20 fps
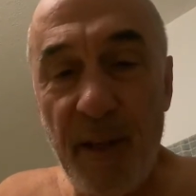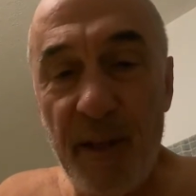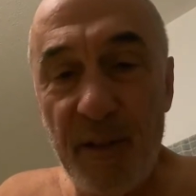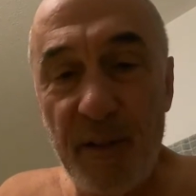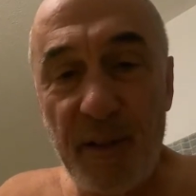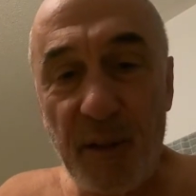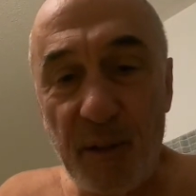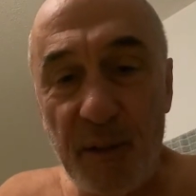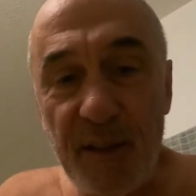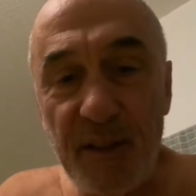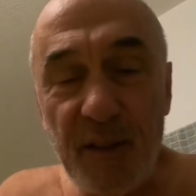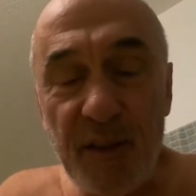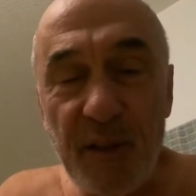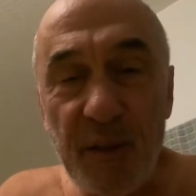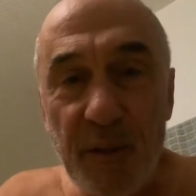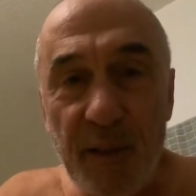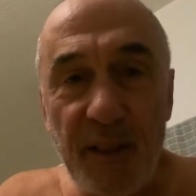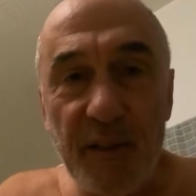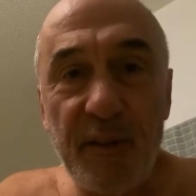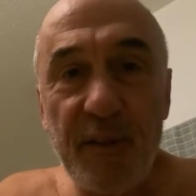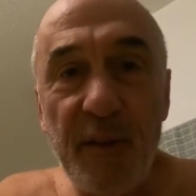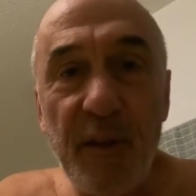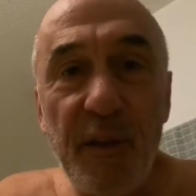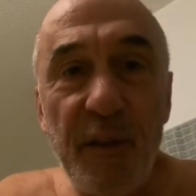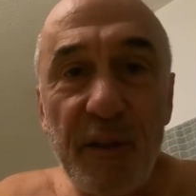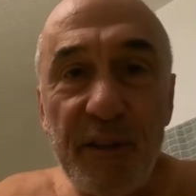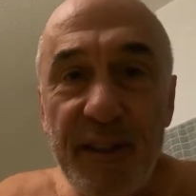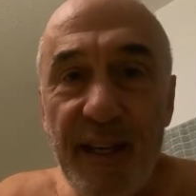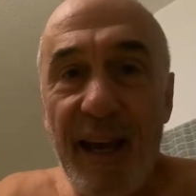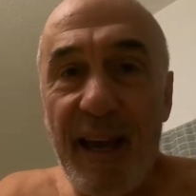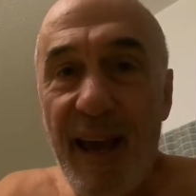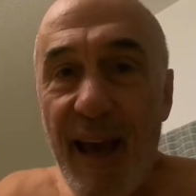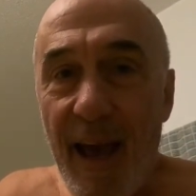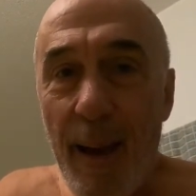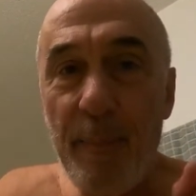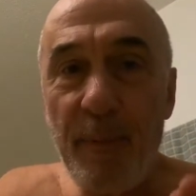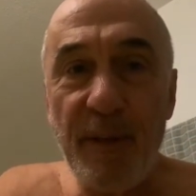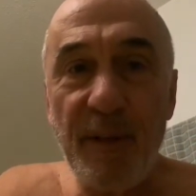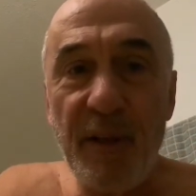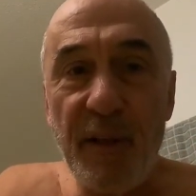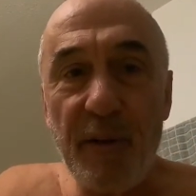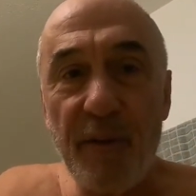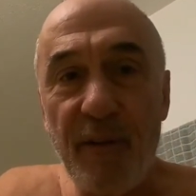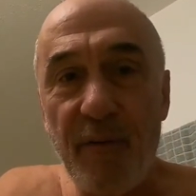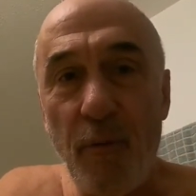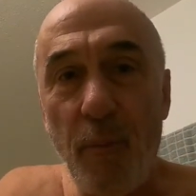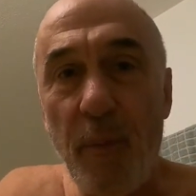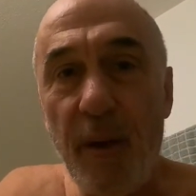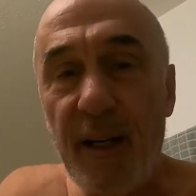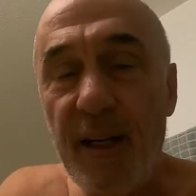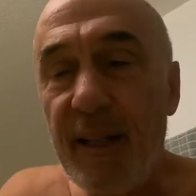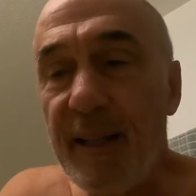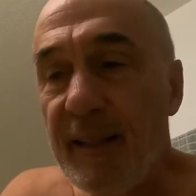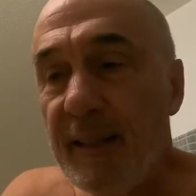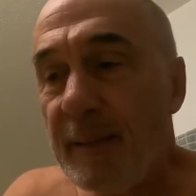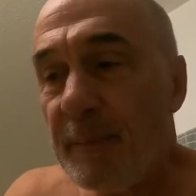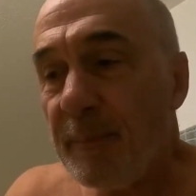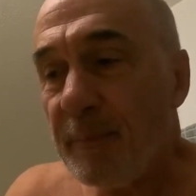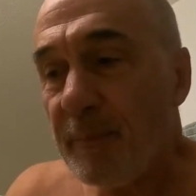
So let's do this. New Year's Day. Happy New Year, everybody.